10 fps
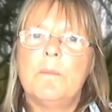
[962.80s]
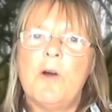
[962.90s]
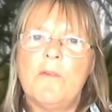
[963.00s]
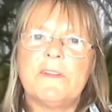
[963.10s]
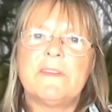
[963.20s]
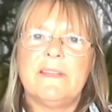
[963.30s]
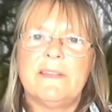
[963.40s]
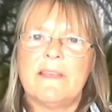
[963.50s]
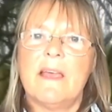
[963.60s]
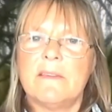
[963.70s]
Poverty
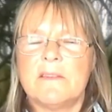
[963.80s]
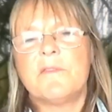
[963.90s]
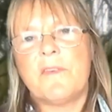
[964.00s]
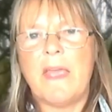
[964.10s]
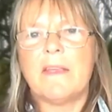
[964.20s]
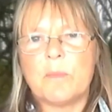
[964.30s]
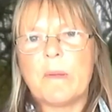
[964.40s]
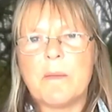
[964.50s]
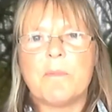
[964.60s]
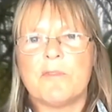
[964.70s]
does affect
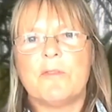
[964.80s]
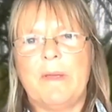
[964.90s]
people from